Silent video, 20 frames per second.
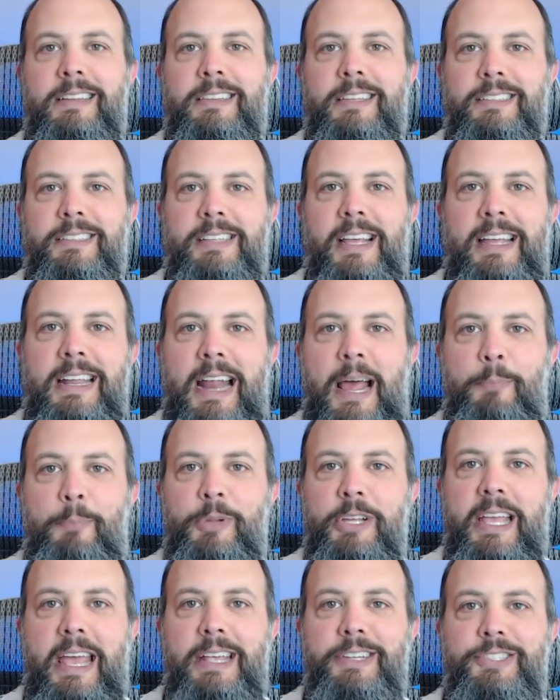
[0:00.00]
The second
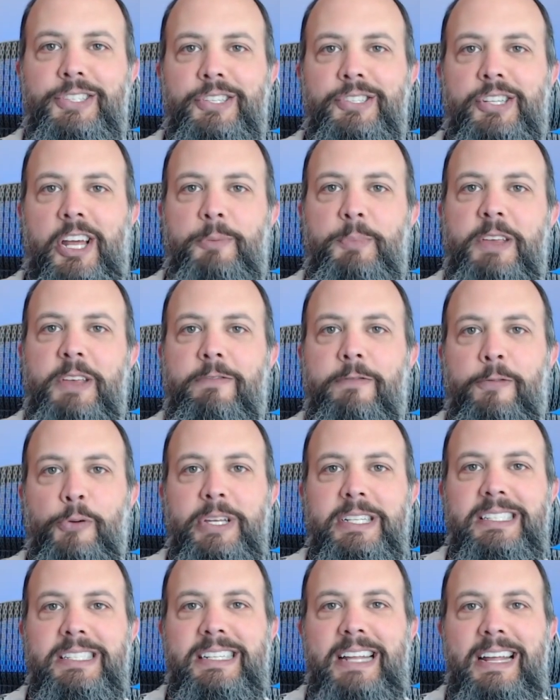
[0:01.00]
application is going to be
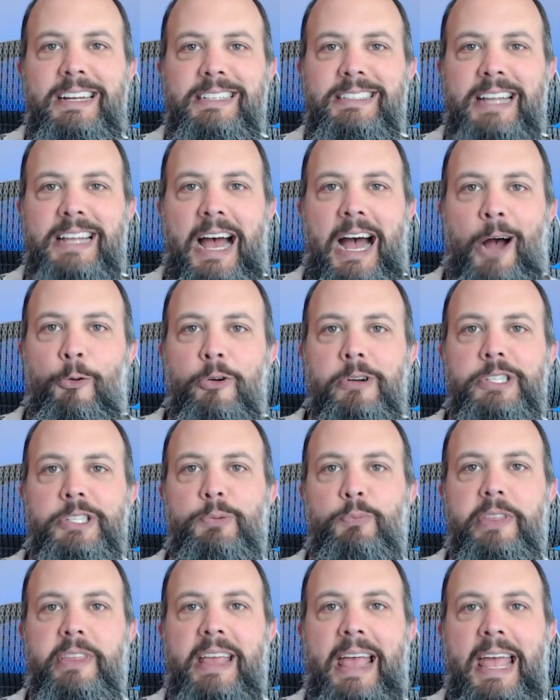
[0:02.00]
freestanding towers
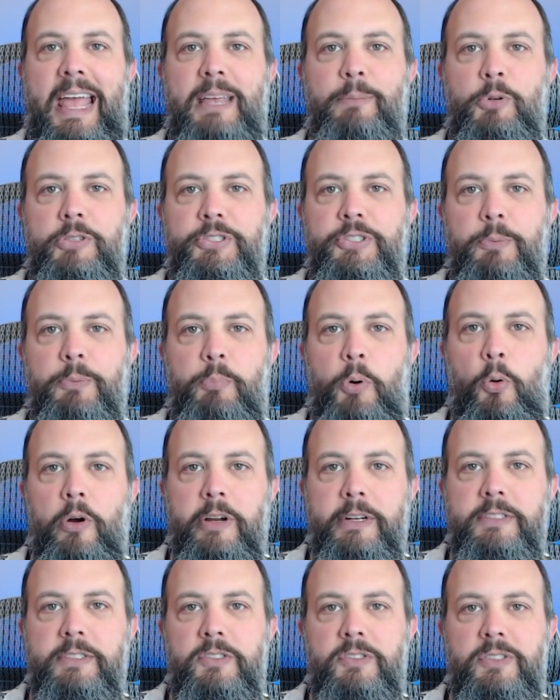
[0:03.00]
with cable
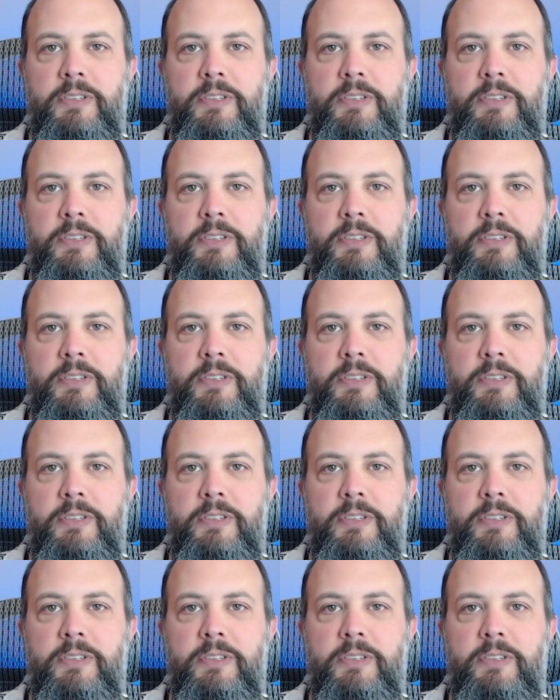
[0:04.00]
supports.